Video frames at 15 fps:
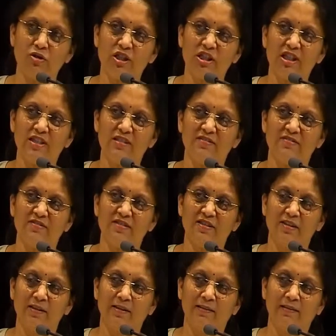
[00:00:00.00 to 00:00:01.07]
achieve,
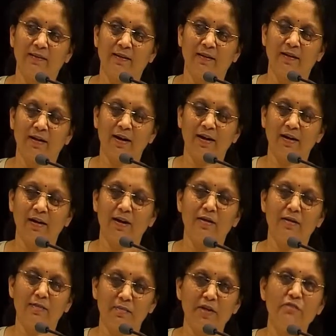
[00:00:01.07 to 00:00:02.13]
the greater are
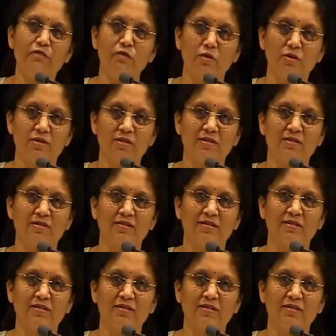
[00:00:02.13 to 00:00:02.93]
the pitfalls.